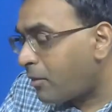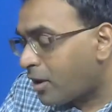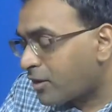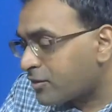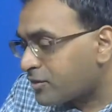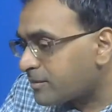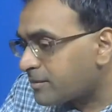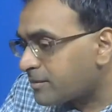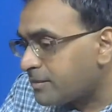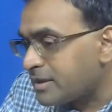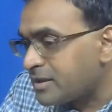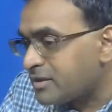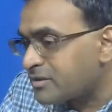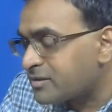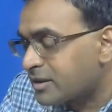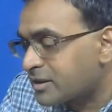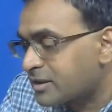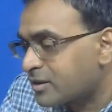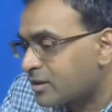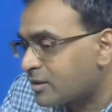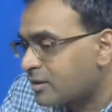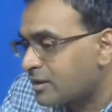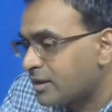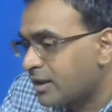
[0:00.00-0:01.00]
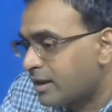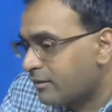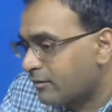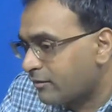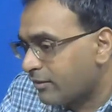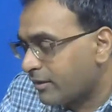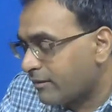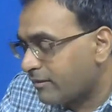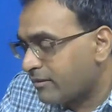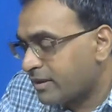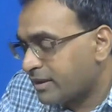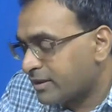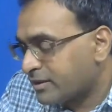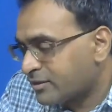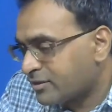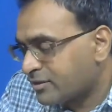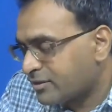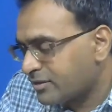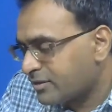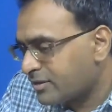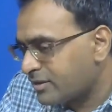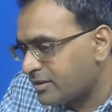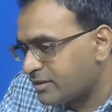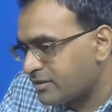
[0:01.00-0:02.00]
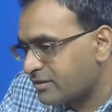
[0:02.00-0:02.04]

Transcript: possibly circular wavelets.